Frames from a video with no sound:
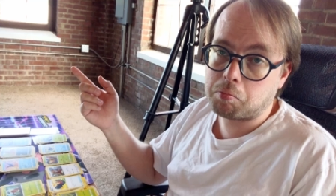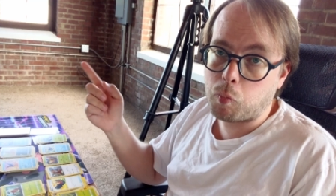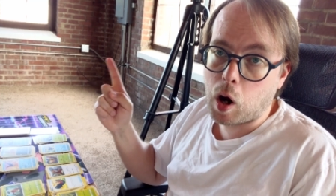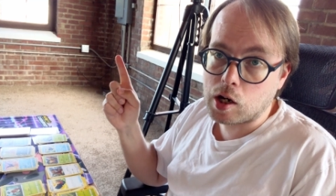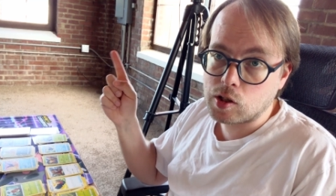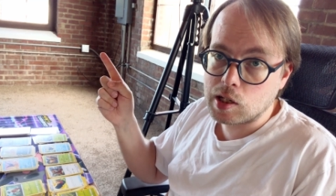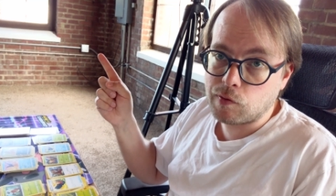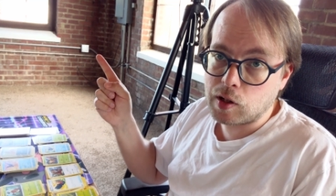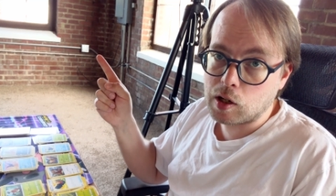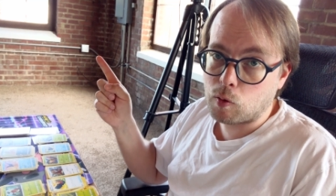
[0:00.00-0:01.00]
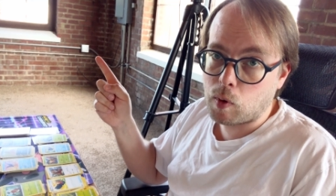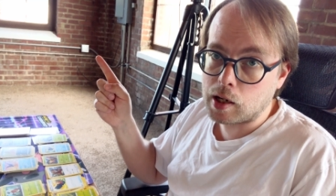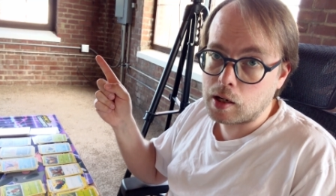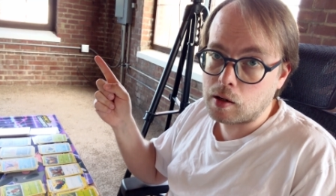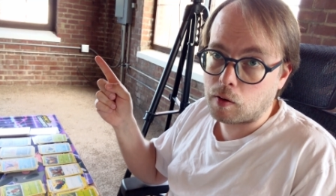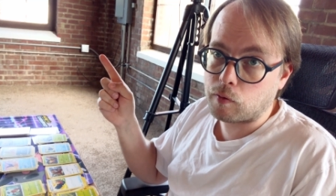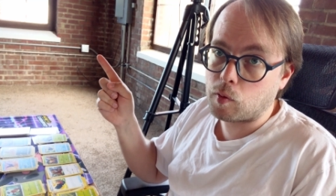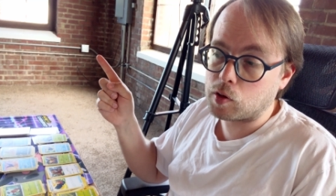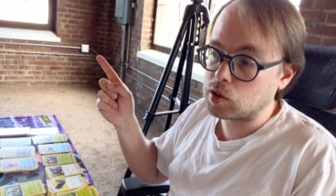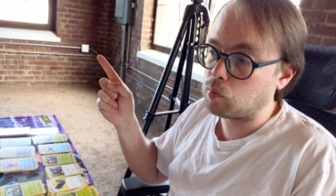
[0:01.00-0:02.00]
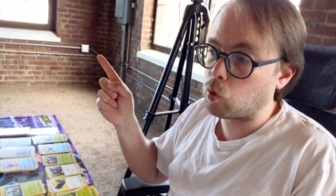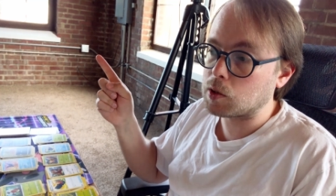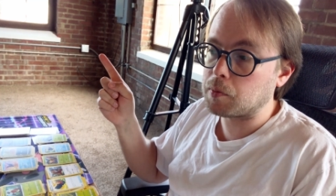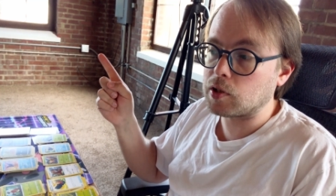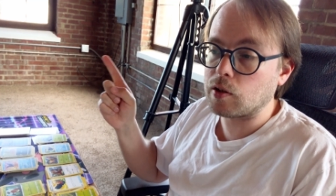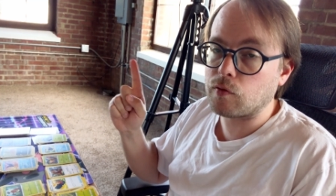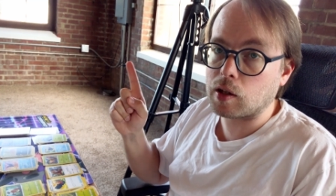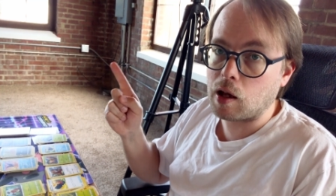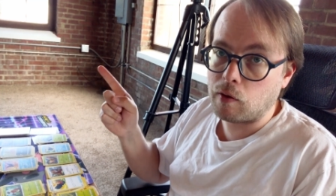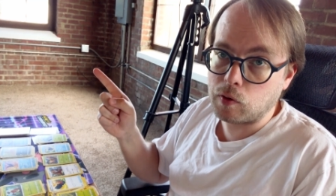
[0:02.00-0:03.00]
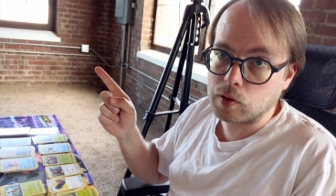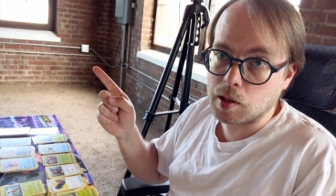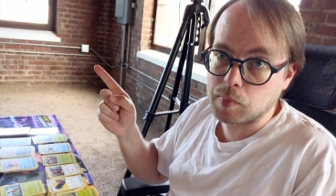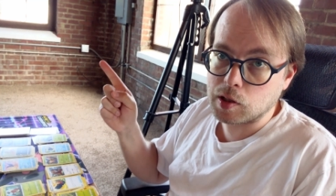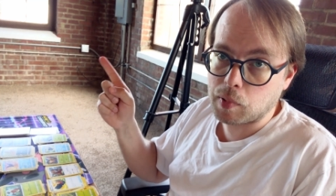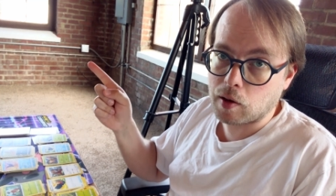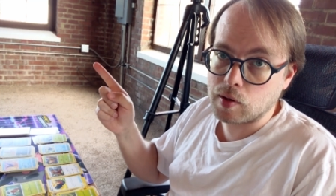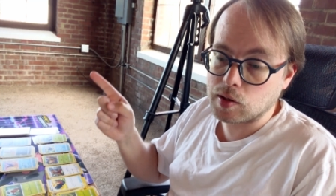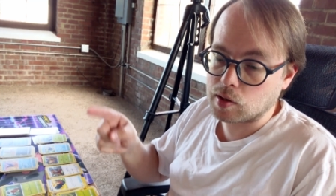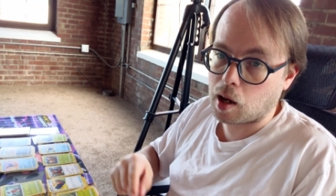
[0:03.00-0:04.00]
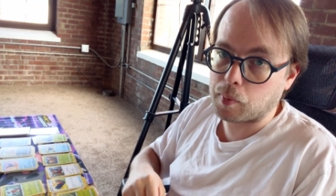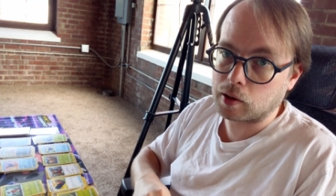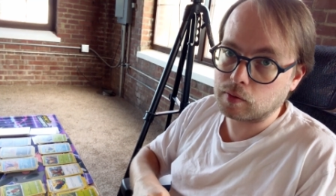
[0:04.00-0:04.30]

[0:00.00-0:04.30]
watch this video right here for some more specific helpful tips about this topic.